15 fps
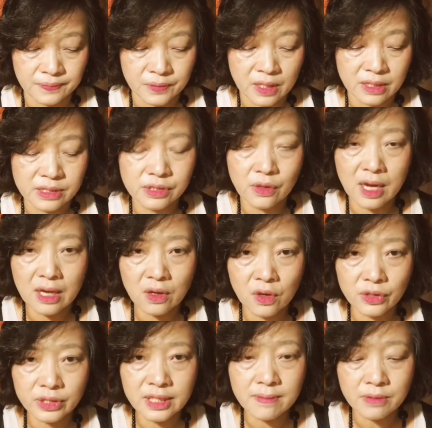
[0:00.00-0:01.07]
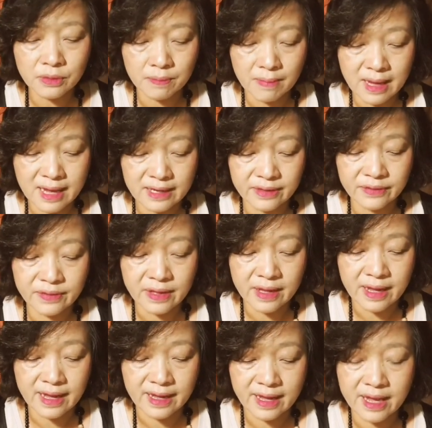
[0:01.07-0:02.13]
So according to Marland
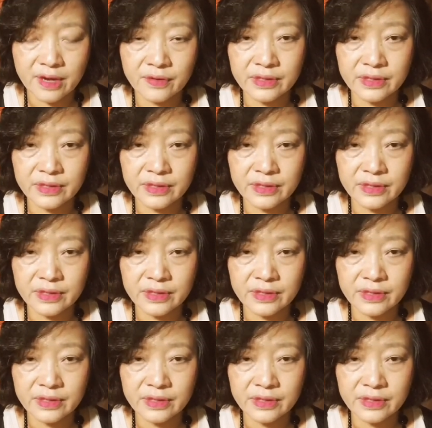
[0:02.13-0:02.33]
et al.